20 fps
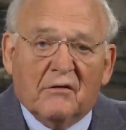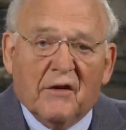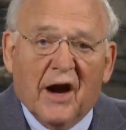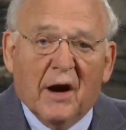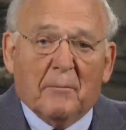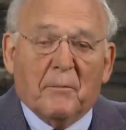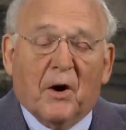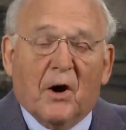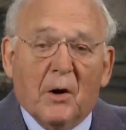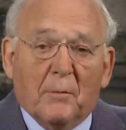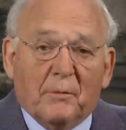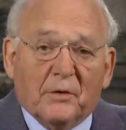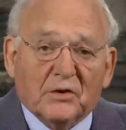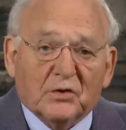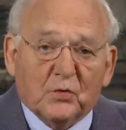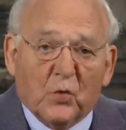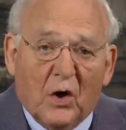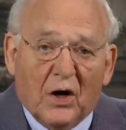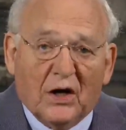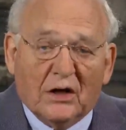Their
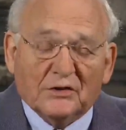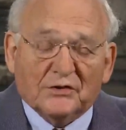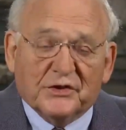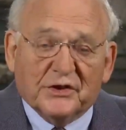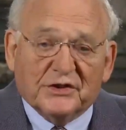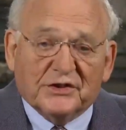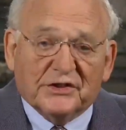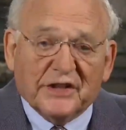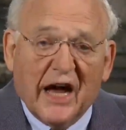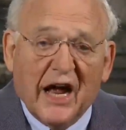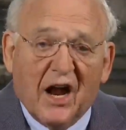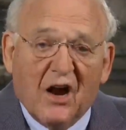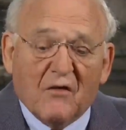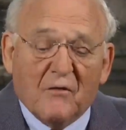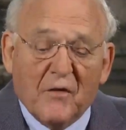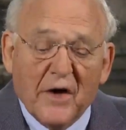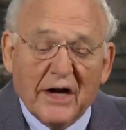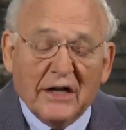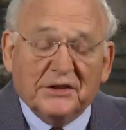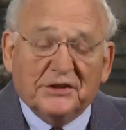purpose was the
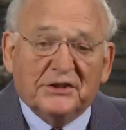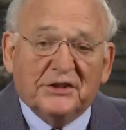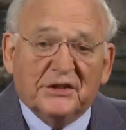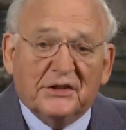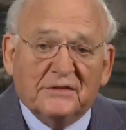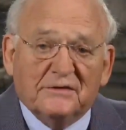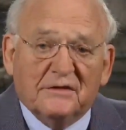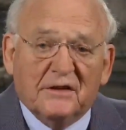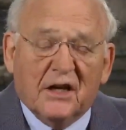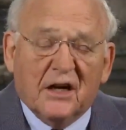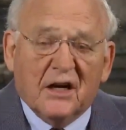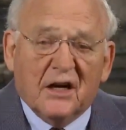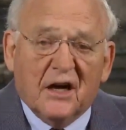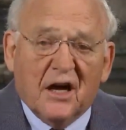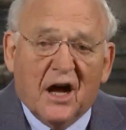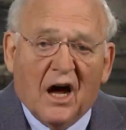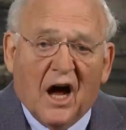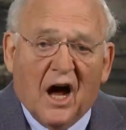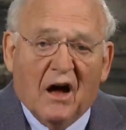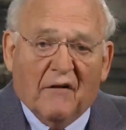salvation
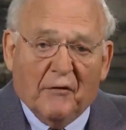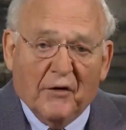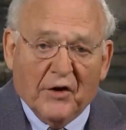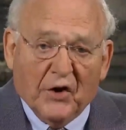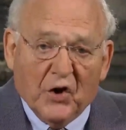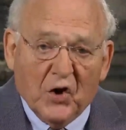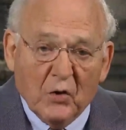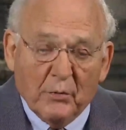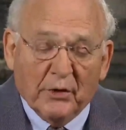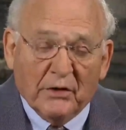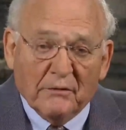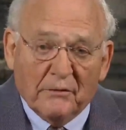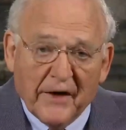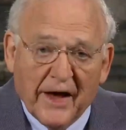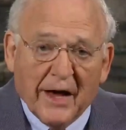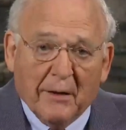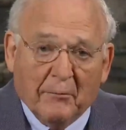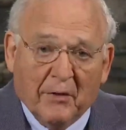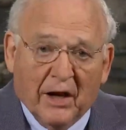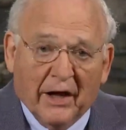of the human
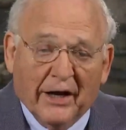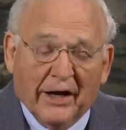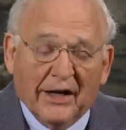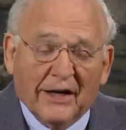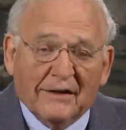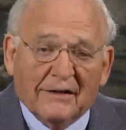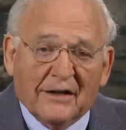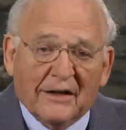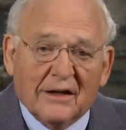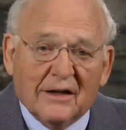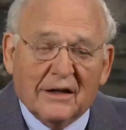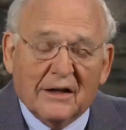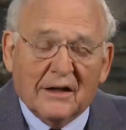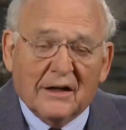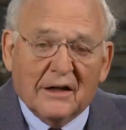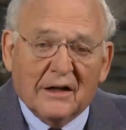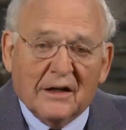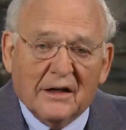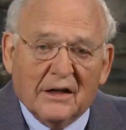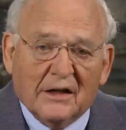family.
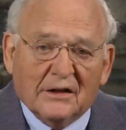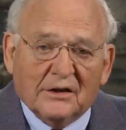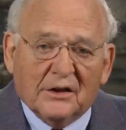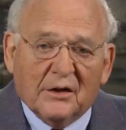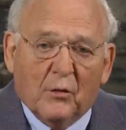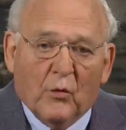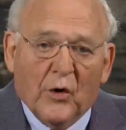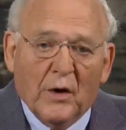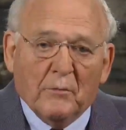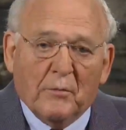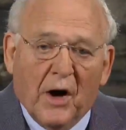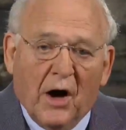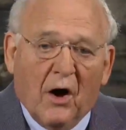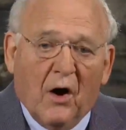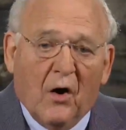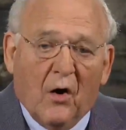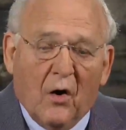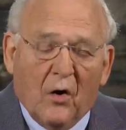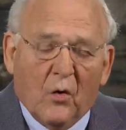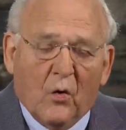When
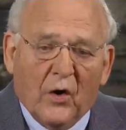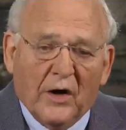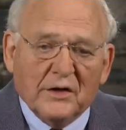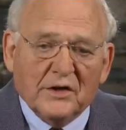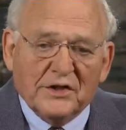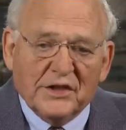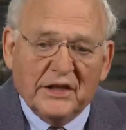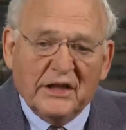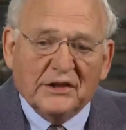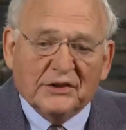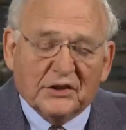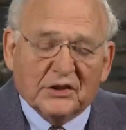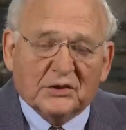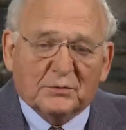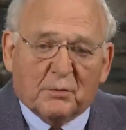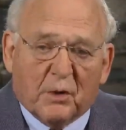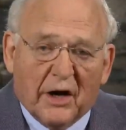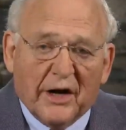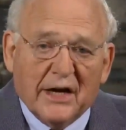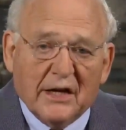Paul, when
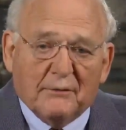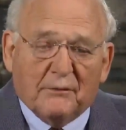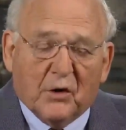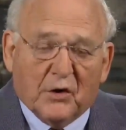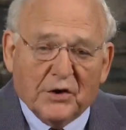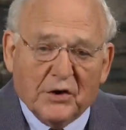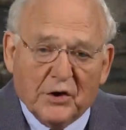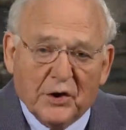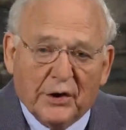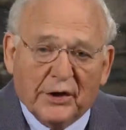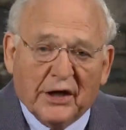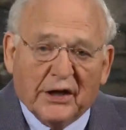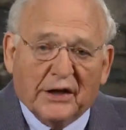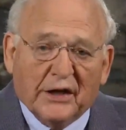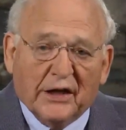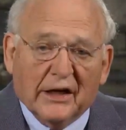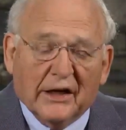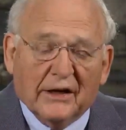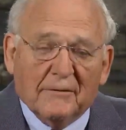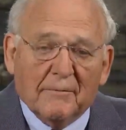Jesus prayed for
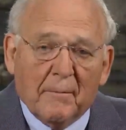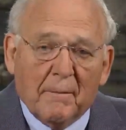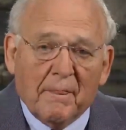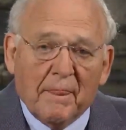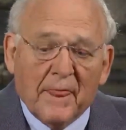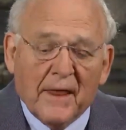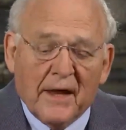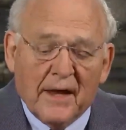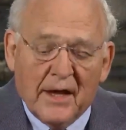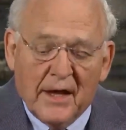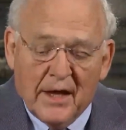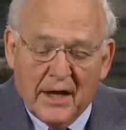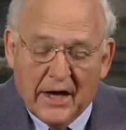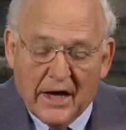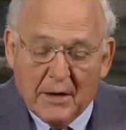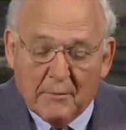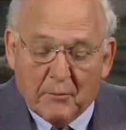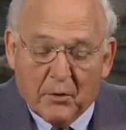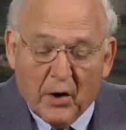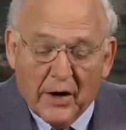unity,
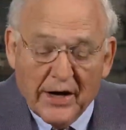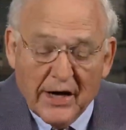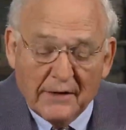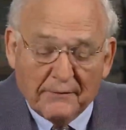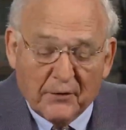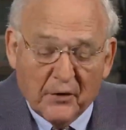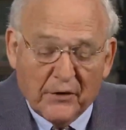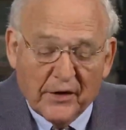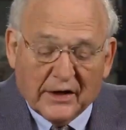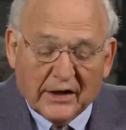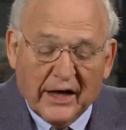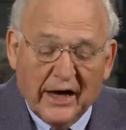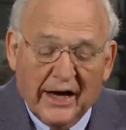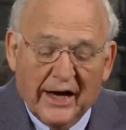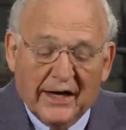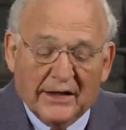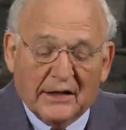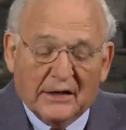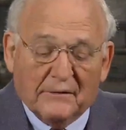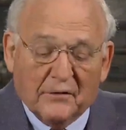he prayed for the
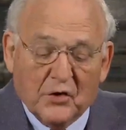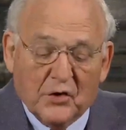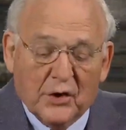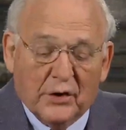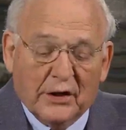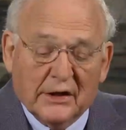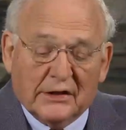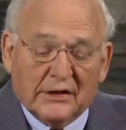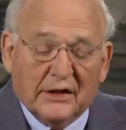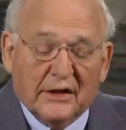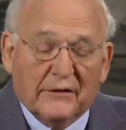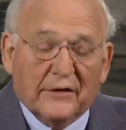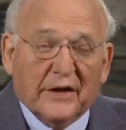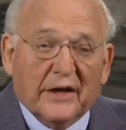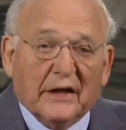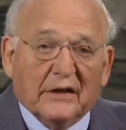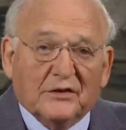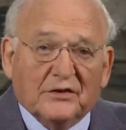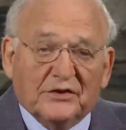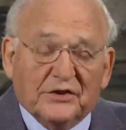kind of unity
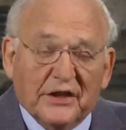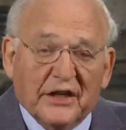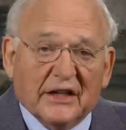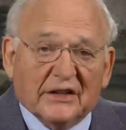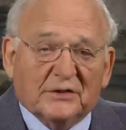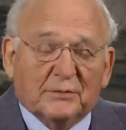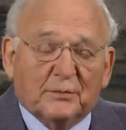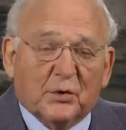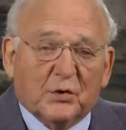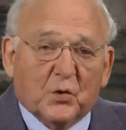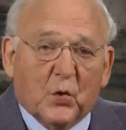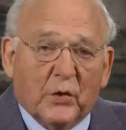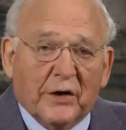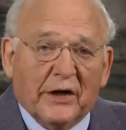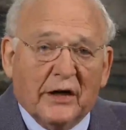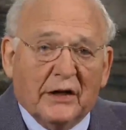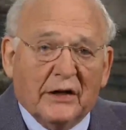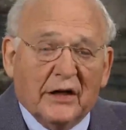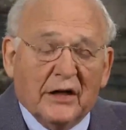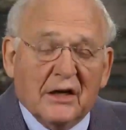that exists
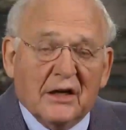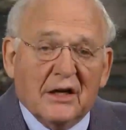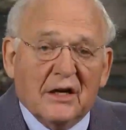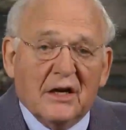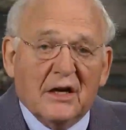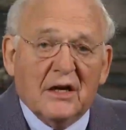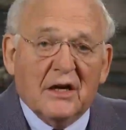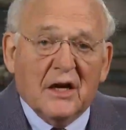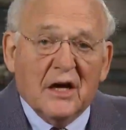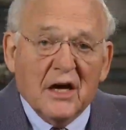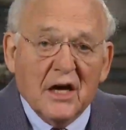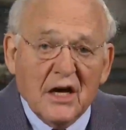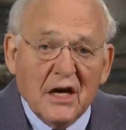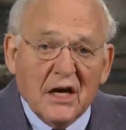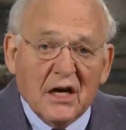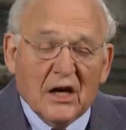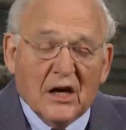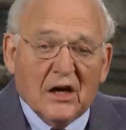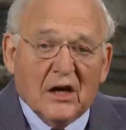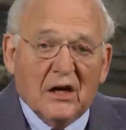between
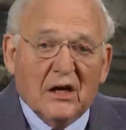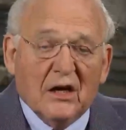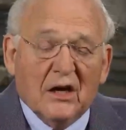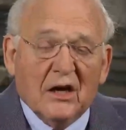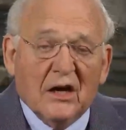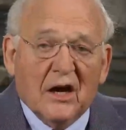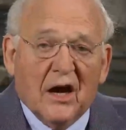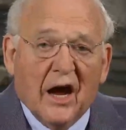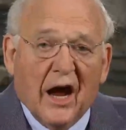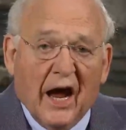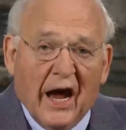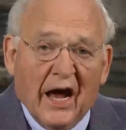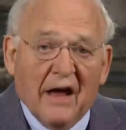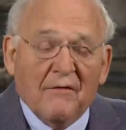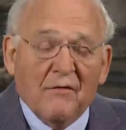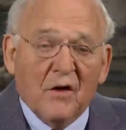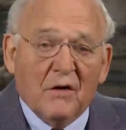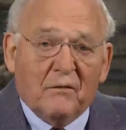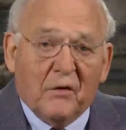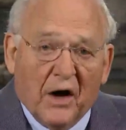he
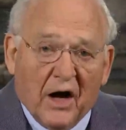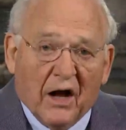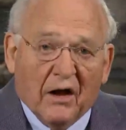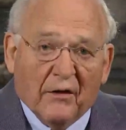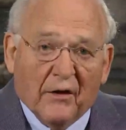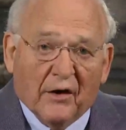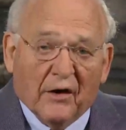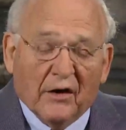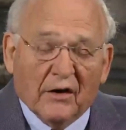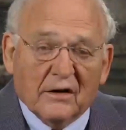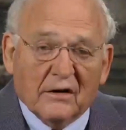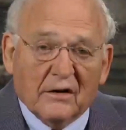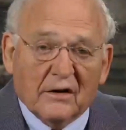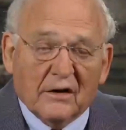and the Father.